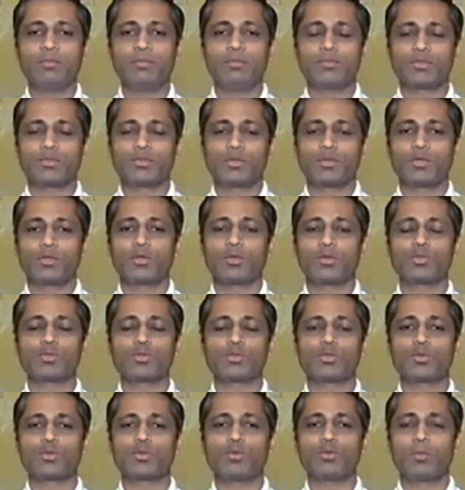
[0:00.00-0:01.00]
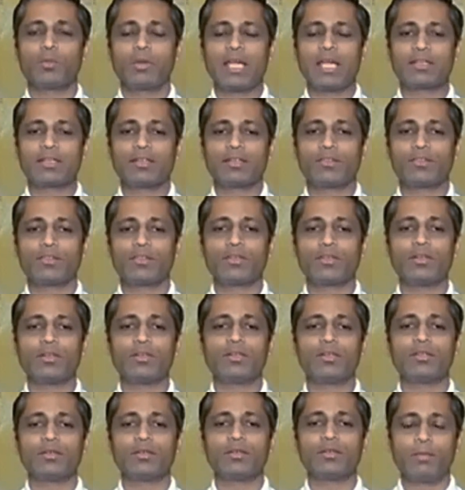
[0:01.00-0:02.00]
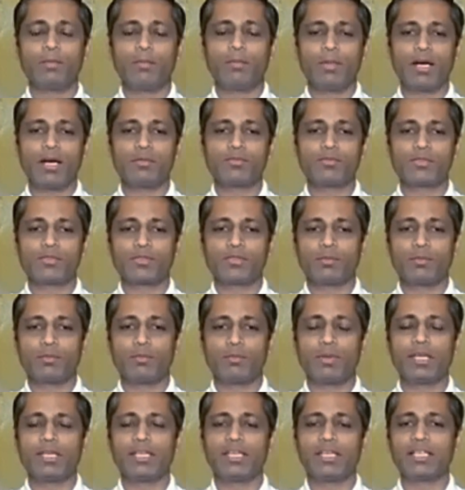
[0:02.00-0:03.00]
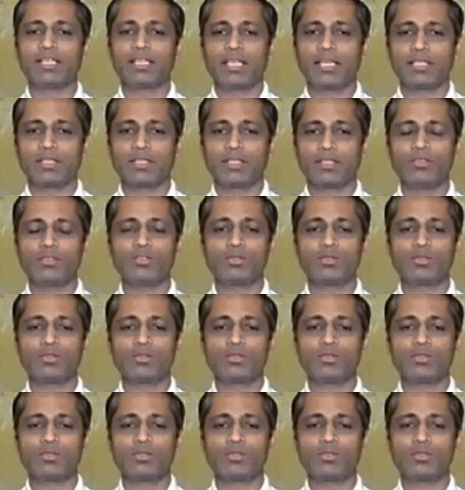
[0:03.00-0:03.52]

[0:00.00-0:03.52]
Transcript: So we're going to practice the palms bending like this.